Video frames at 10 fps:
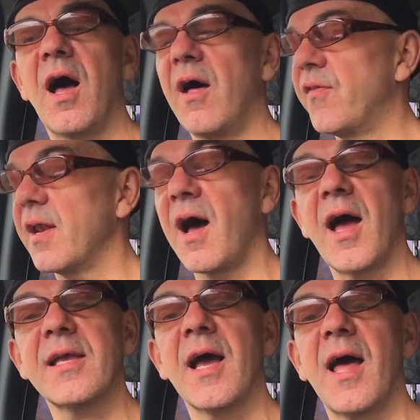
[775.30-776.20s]
that
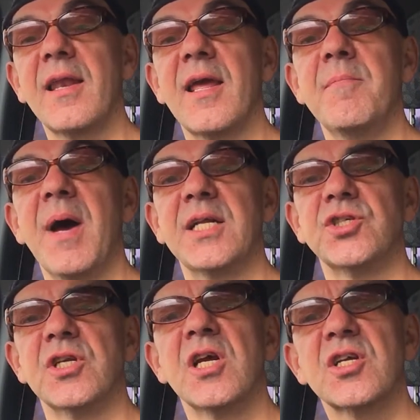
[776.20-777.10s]
I can
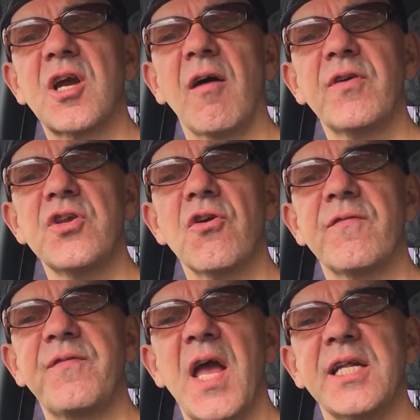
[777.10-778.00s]
imagine. Cover your
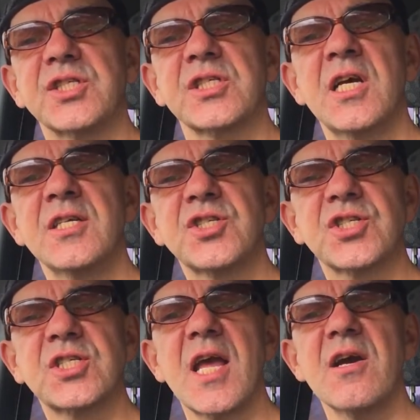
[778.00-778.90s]
face.
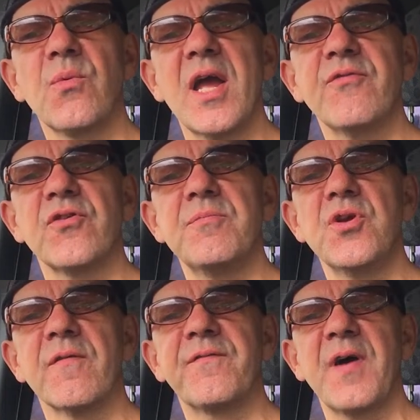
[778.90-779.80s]
Stay away from
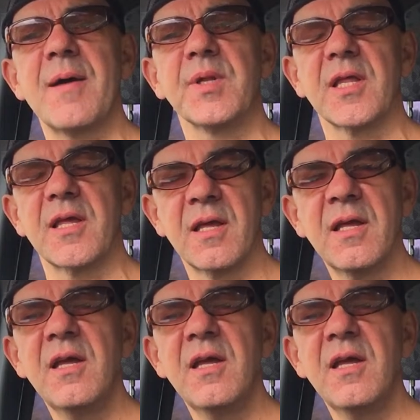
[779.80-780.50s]
your family.